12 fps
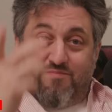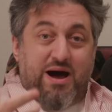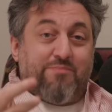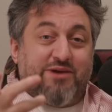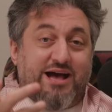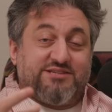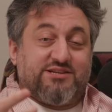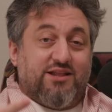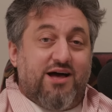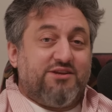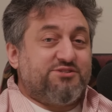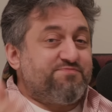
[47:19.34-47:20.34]
Popcast
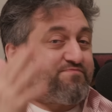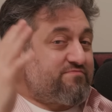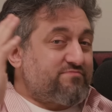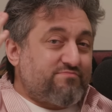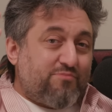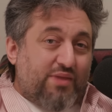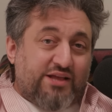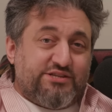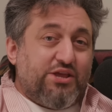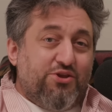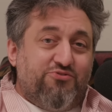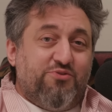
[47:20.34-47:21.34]
Deluxe is at
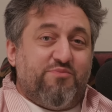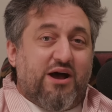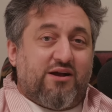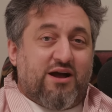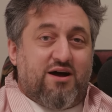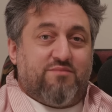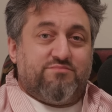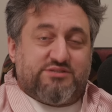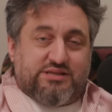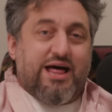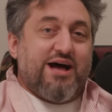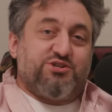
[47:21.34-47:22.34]
youtube.com
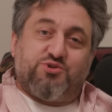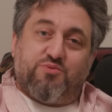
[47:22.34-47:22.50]
slash